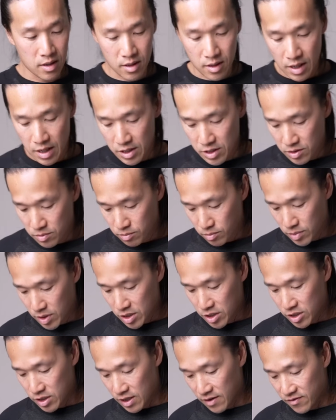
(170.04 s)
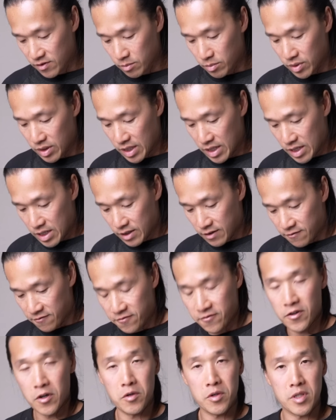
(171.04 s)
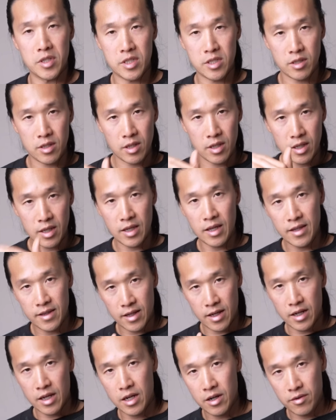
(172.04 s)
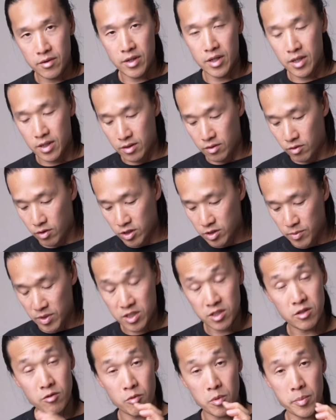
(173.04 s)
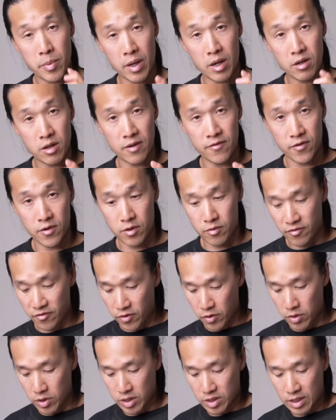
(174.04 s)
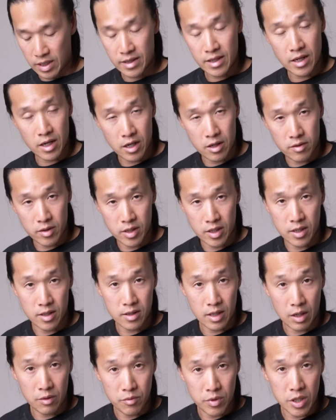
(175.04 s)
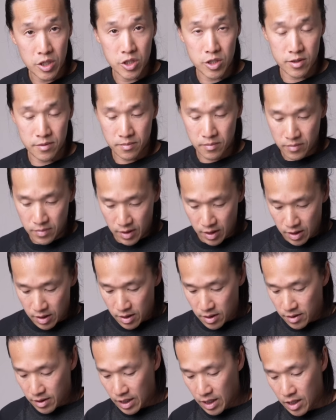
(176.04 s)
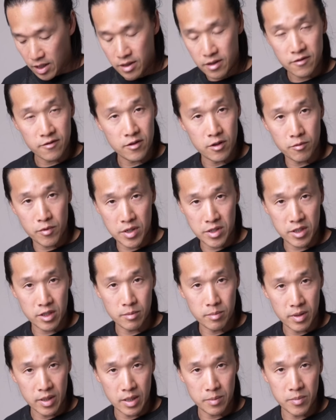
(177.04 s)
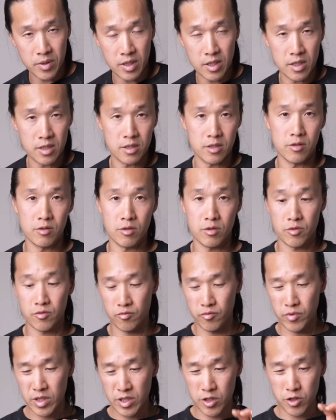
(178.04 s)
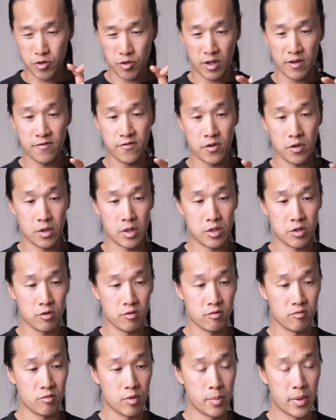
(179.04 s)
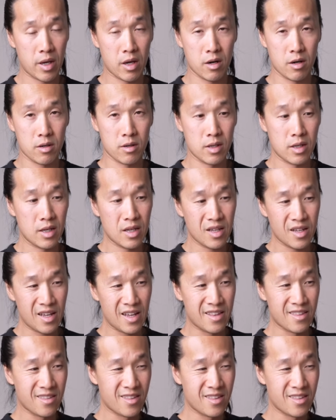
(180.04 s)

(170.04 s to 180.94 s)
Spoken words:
as much of the blade focused in that area, or as much of the repair effort focused in the area, that region, than the rest of the blade, because you're really just trying to focus your repair in